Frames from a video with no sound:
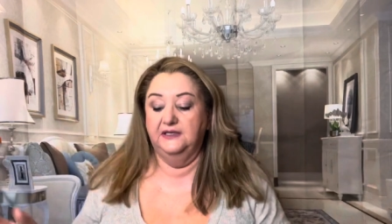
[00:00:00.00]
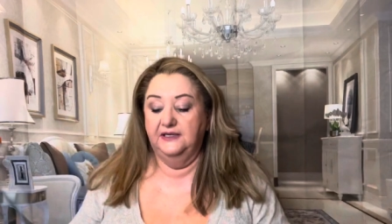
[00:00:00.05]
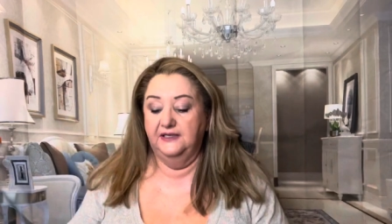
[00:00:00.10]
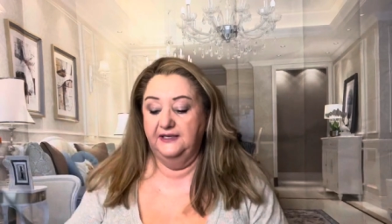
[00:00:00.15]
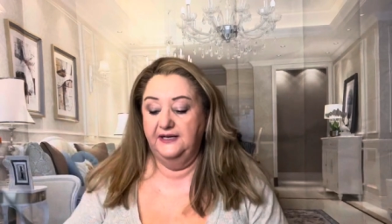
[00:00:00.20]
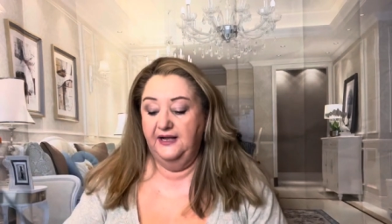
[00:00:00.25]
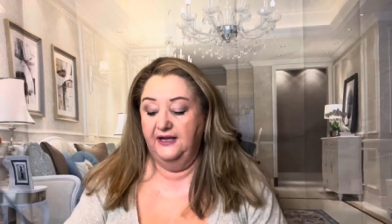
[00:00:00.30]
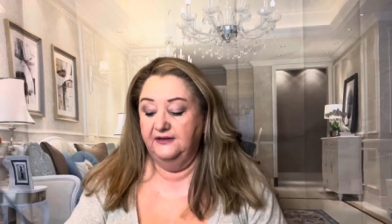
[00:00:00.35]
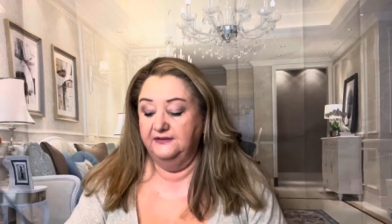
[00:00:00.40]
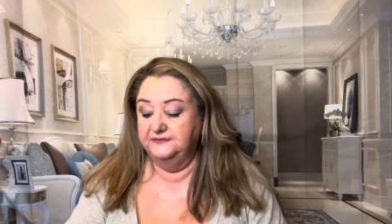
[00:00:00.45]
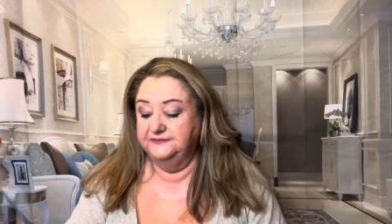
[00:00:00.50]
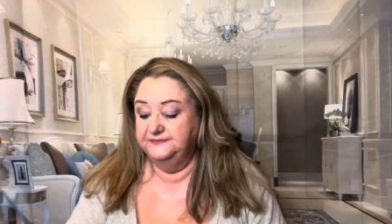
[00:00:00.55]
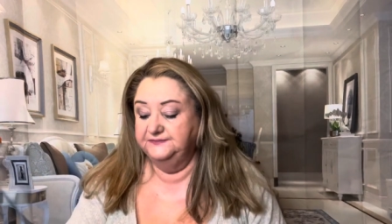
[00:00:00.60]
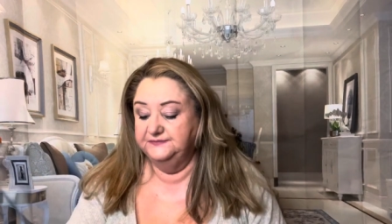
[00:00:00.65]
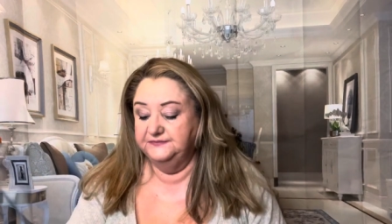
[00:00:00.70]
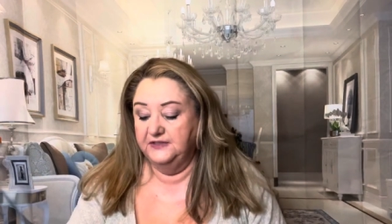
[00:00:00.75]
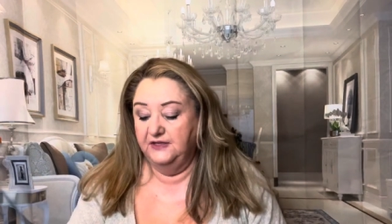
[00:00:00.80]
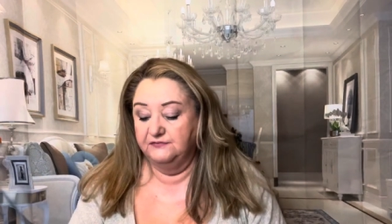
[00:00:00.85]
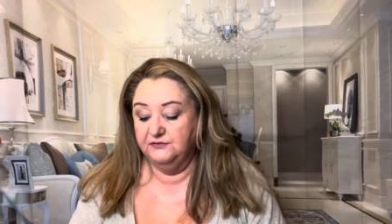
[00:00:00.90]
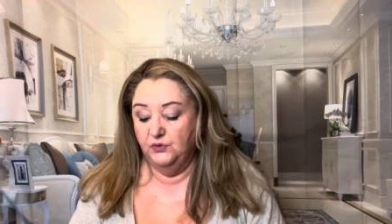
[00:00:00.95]
Now,
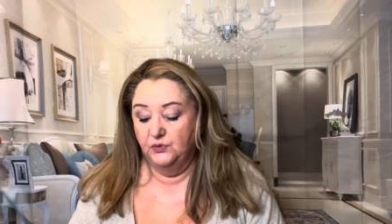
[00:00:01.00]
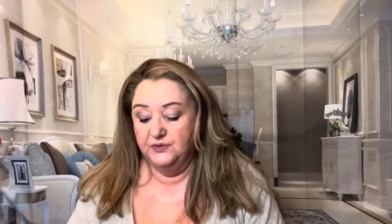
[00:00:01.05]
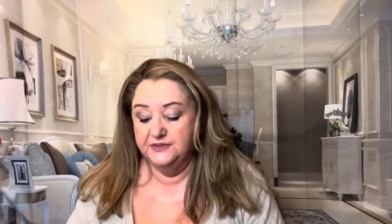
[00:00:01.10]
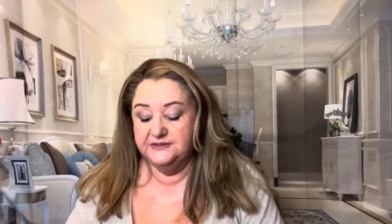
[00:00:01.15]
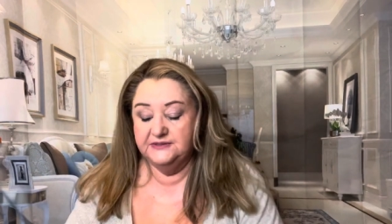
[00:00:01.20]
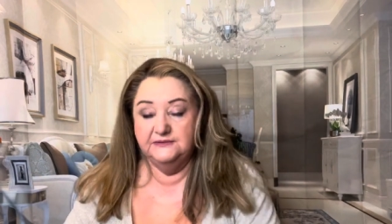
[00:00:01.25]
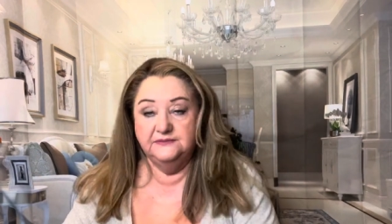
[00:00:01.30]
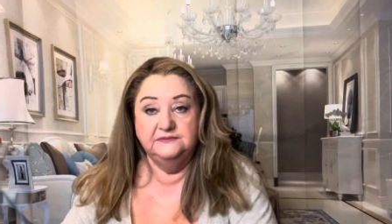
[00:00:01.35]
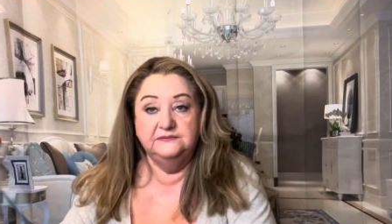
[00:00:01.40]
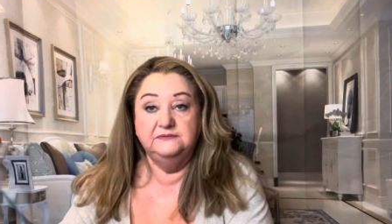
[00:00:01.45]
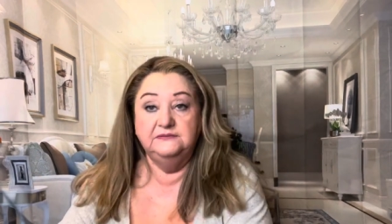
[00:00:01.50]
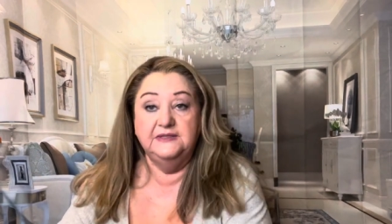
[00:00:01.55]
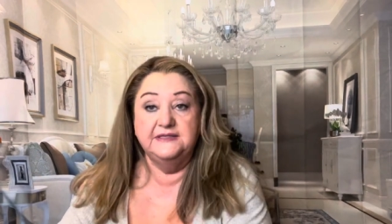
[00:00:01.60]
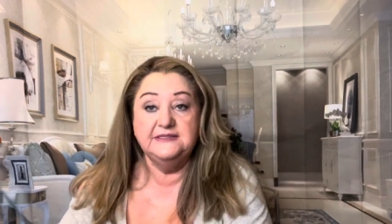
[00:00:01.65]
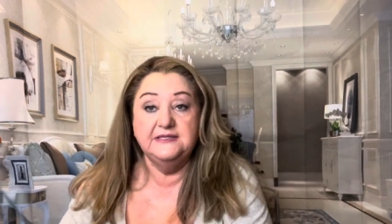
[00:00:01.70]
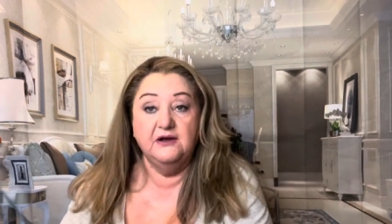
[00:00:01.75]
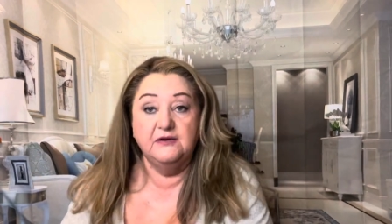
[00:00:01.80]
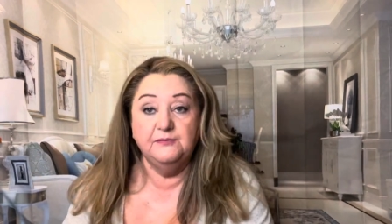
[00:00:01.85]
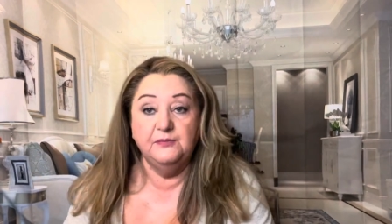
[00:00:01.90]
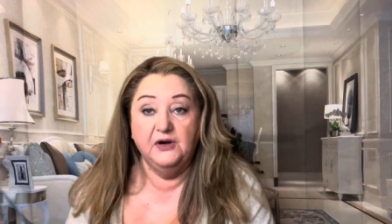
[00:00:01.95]
of course, let's
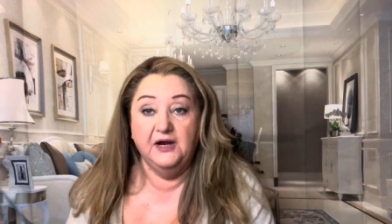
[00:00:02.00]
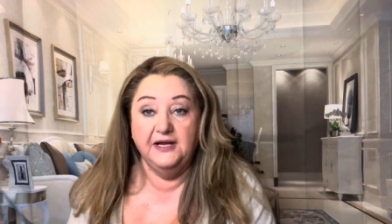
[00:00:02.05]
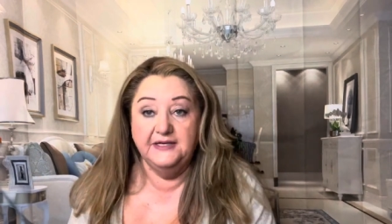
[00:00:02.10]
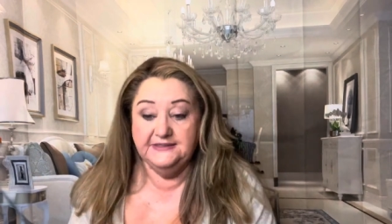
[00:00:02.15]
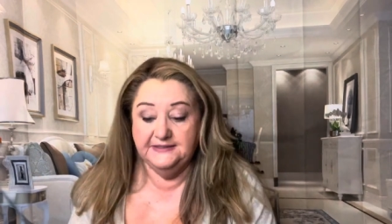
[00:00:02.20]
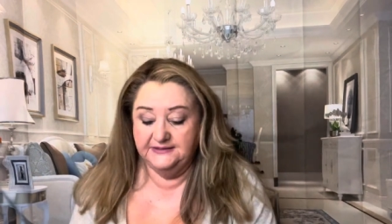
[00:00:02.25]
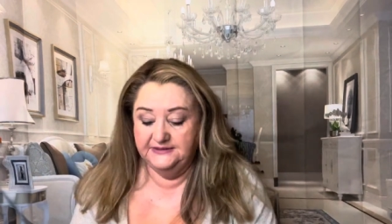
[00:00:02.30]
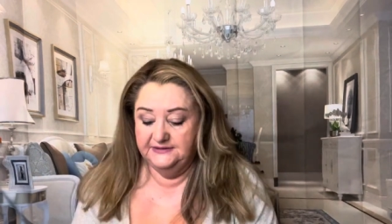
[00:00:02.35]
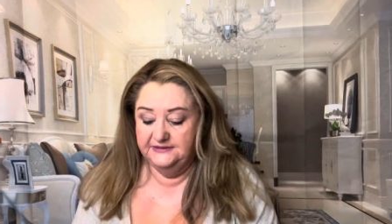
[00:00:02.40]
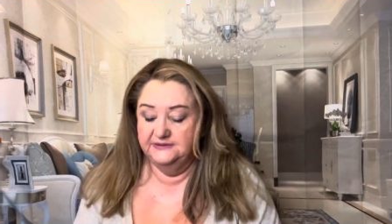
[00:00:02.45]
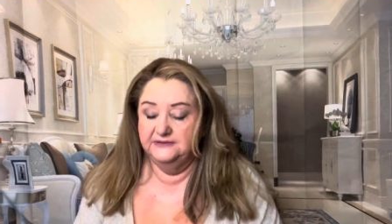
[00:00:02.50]
talk price.